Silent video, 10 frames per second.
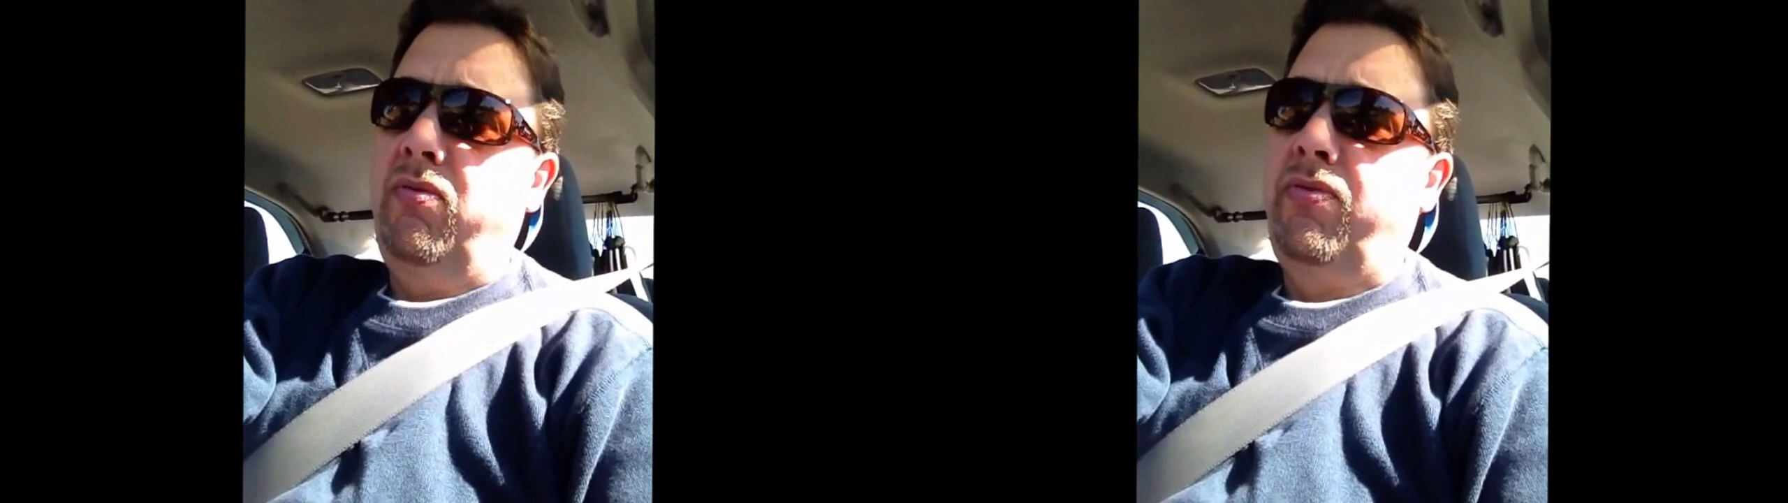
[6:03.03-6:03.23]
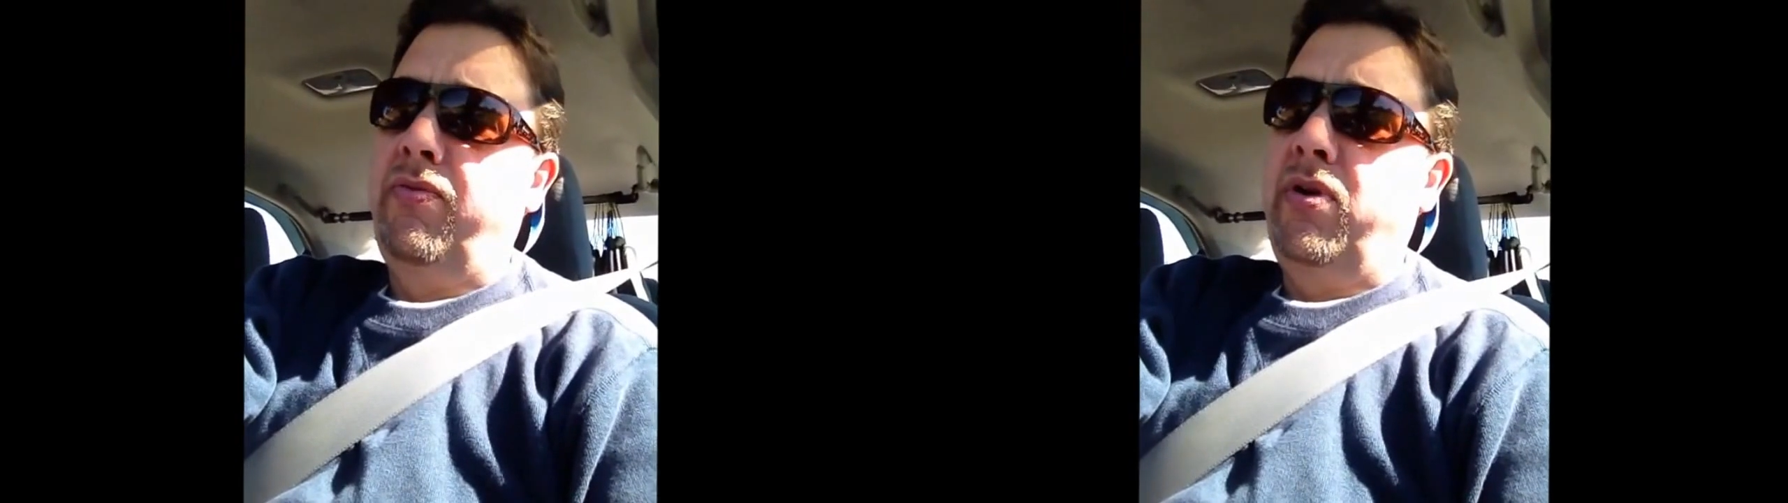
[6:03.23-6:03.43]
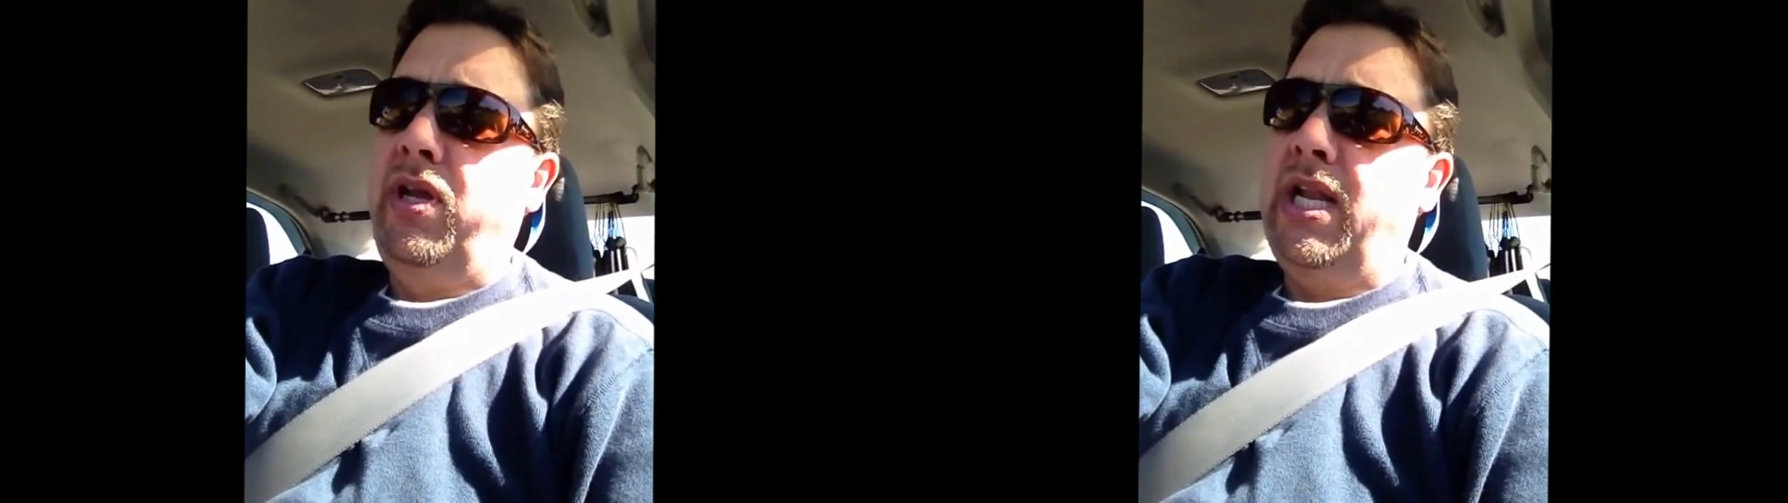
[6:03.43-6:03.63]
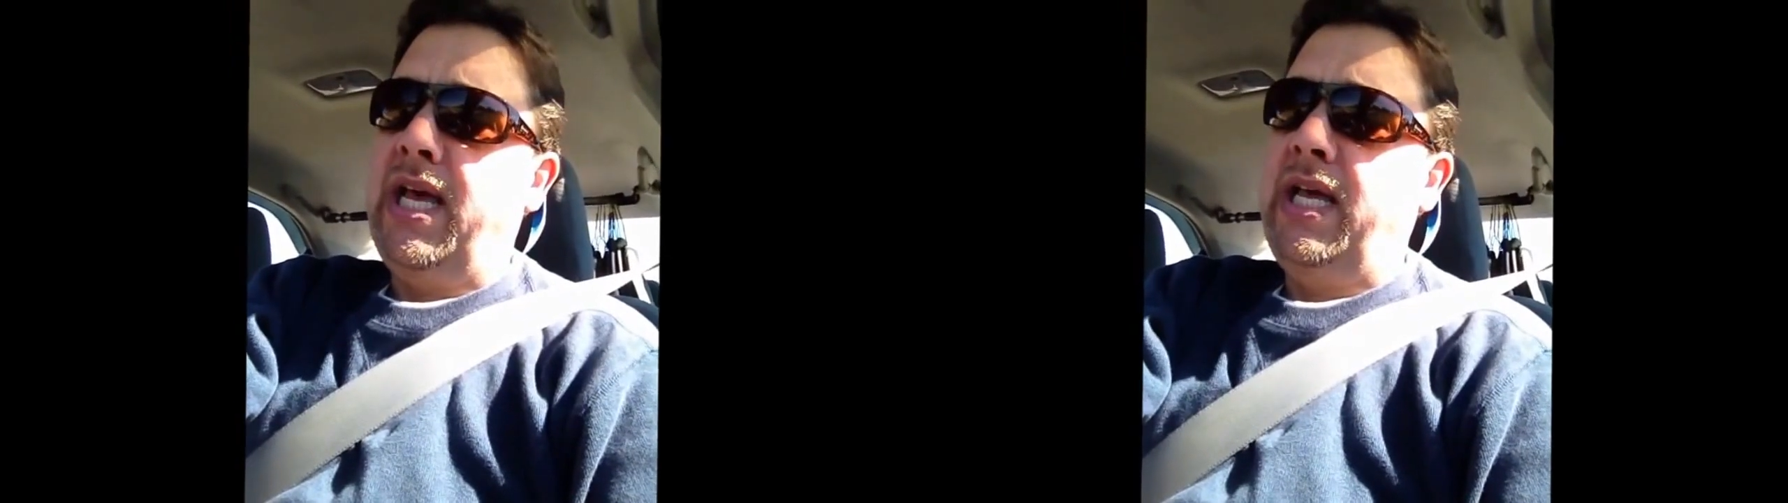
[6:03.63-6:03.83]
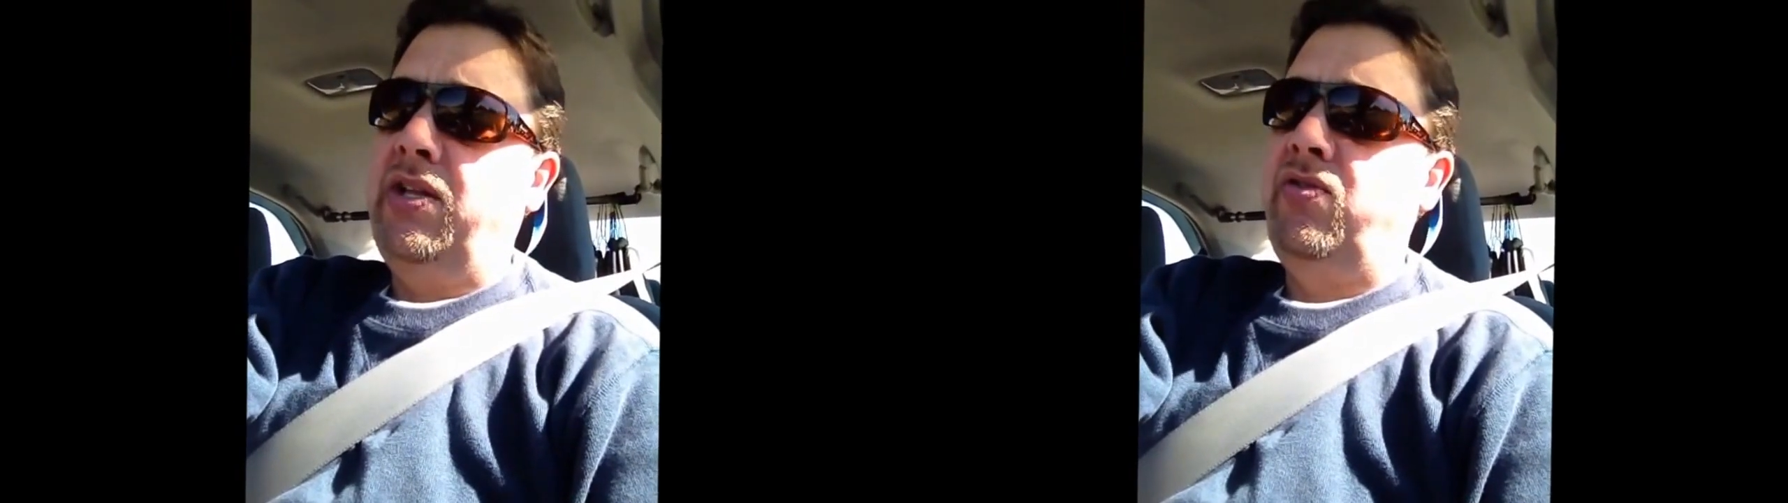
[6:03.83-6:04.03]
3
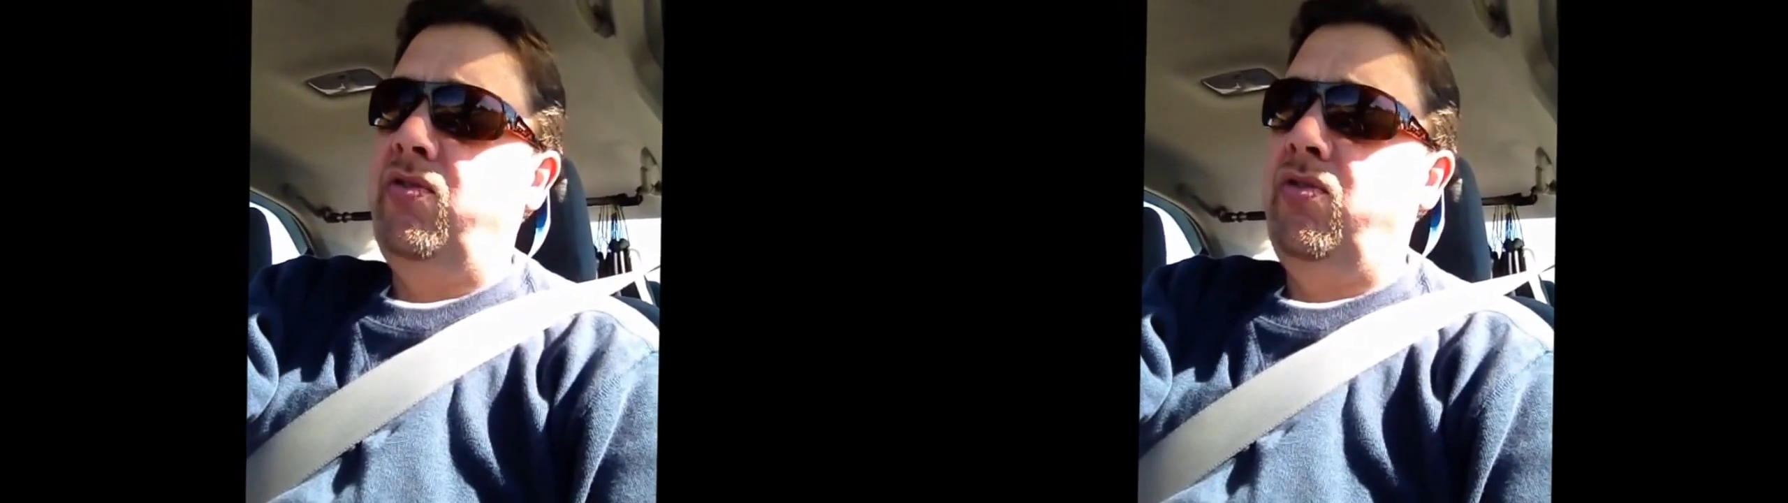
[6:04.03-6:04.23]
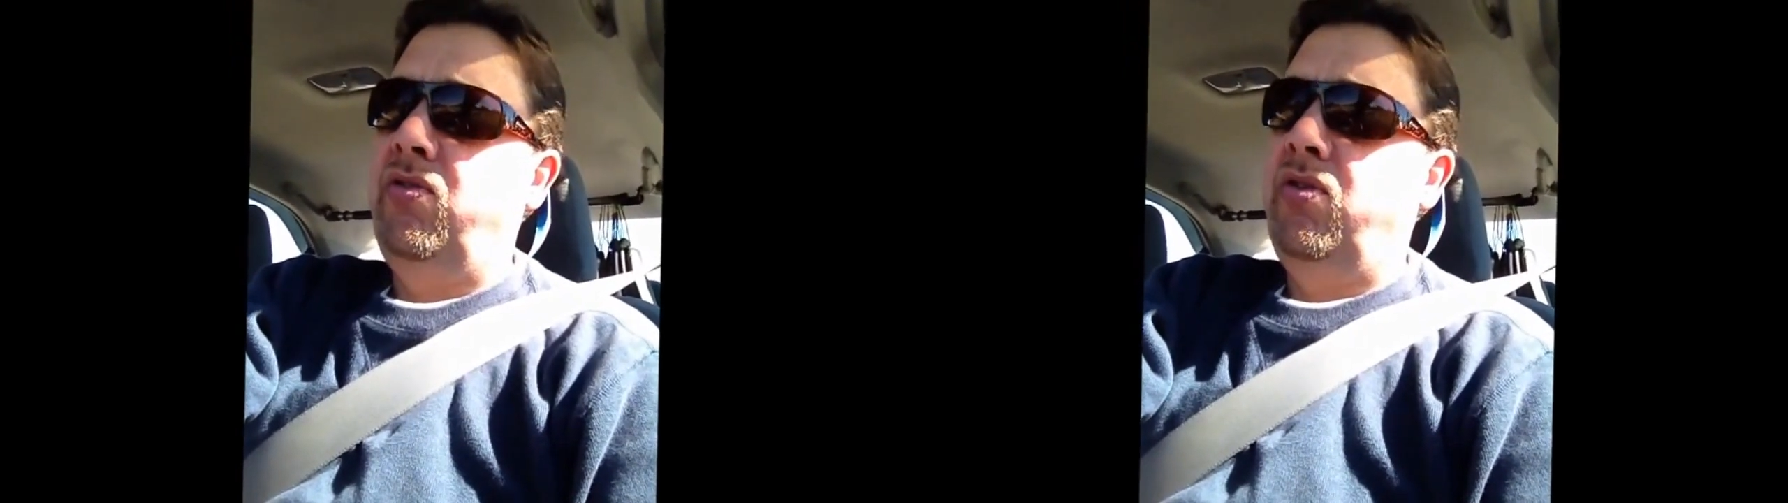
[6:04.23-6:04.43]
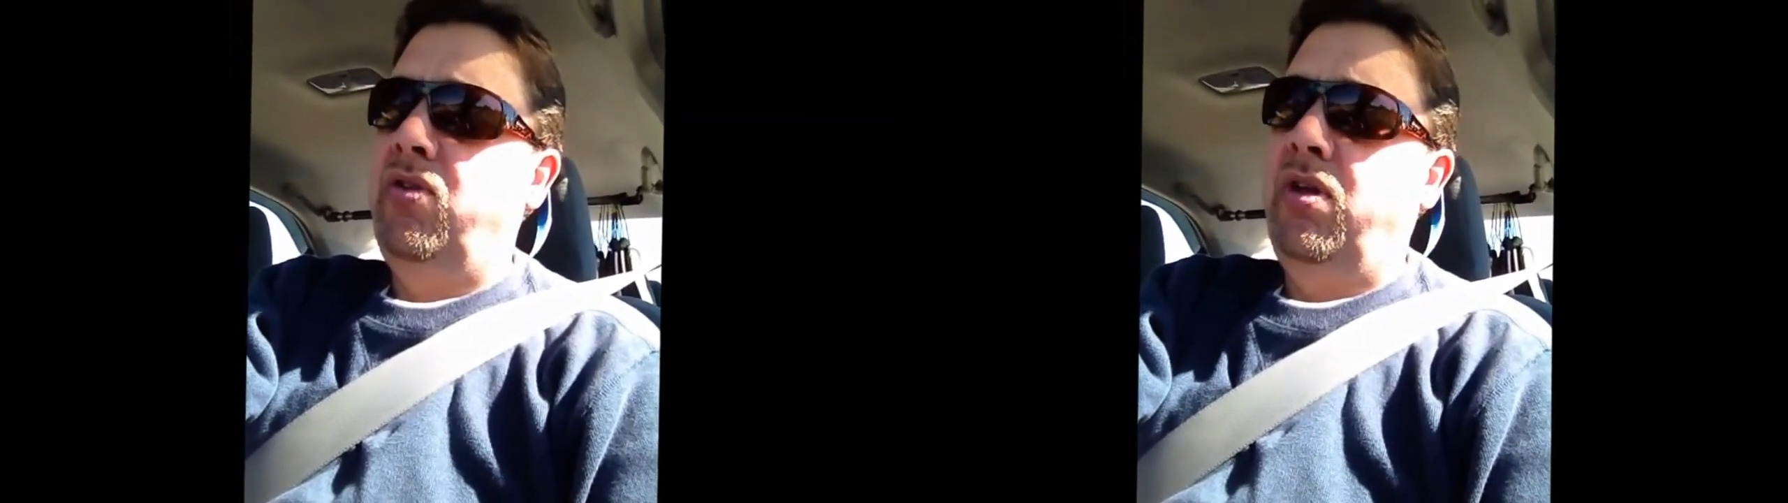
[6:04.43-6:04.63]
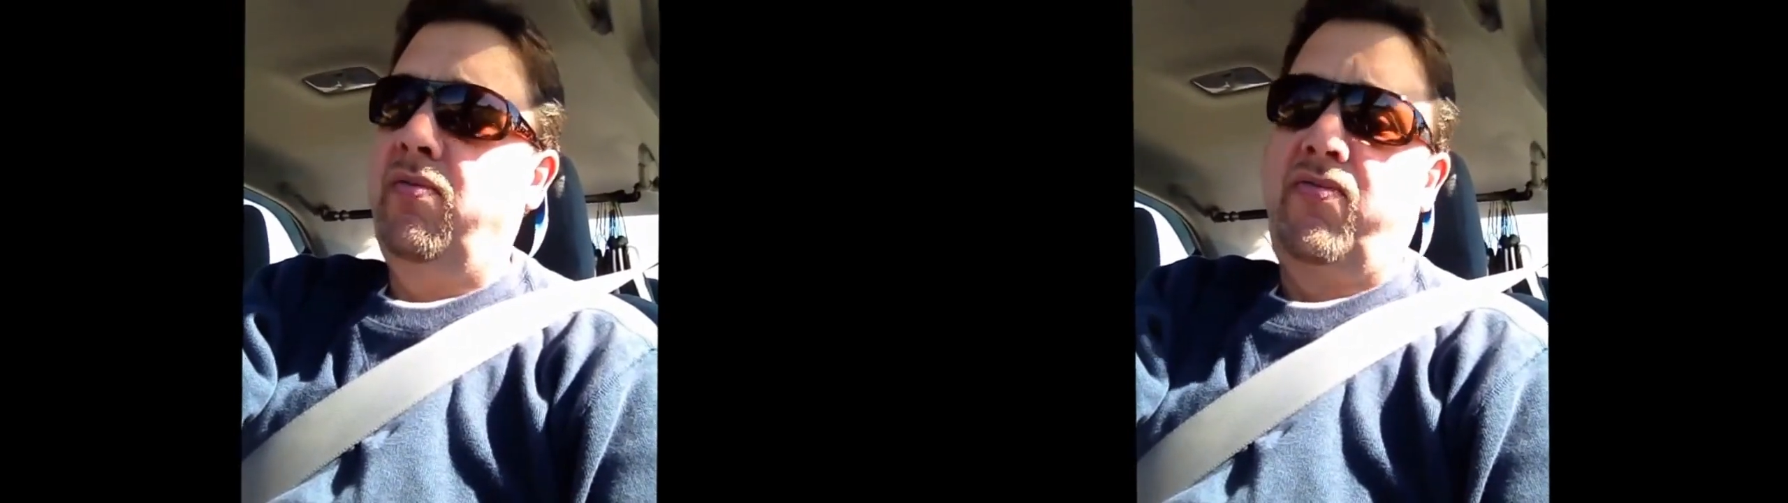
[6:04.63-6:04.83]
days in